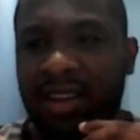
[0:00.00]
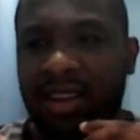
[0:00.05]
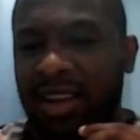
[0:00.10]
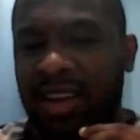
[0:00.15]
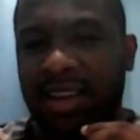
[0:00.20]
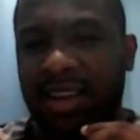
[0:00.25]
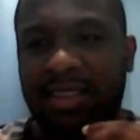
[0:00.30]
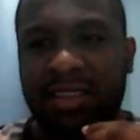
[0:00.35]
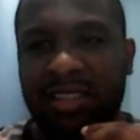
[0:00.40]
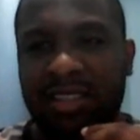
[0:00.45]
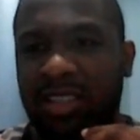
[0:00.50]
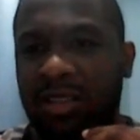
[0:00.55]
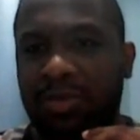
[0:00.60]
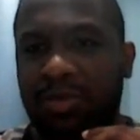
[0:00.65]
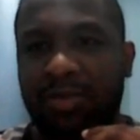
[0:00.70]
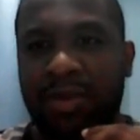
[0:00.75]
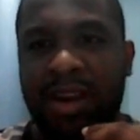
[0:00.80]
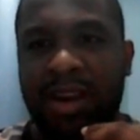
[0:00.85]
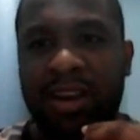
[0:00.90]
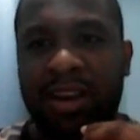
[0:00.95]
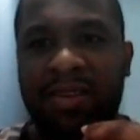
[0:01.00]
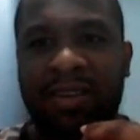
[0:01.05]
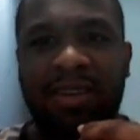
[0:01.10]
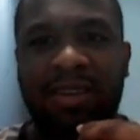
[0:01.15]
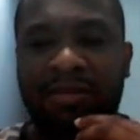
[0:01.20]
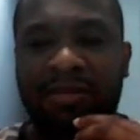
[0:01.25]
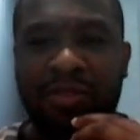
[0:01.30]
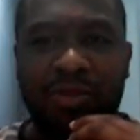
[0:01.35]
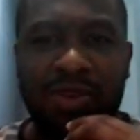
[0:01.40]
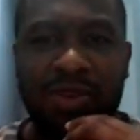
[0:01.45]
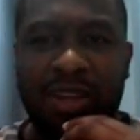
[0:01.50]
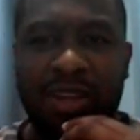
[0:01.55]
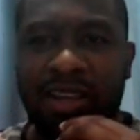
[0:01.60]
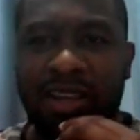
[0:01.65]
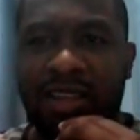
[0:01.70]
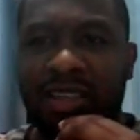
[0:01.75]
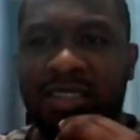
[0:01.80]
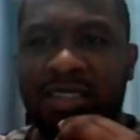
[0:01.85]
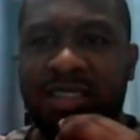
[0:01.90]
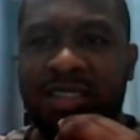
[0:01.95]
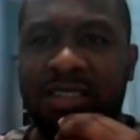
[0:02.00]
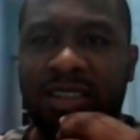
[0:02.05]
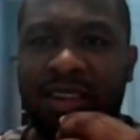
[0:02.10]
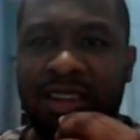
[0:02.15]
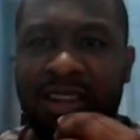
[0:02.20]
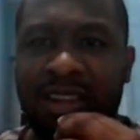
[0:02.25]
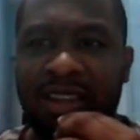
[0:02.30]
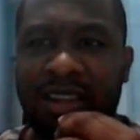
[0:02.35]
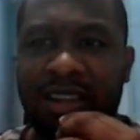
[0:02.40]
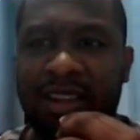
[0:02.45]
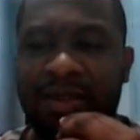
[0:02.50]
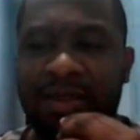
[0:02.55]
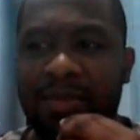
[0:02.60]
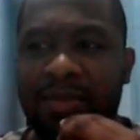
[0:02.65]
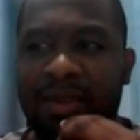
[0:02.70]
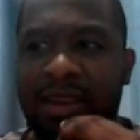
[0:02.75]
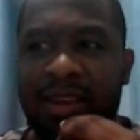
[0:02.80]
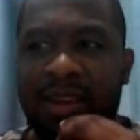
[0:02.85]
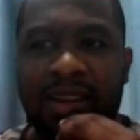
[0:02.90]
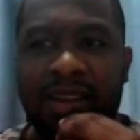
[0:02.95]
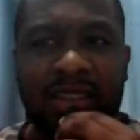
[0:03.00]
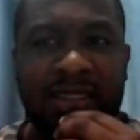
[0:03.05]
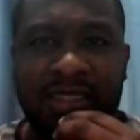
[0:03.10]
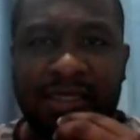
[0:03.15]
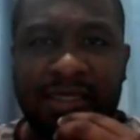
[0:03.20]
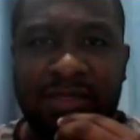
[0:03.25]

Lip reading: I think it doesn't matter if we study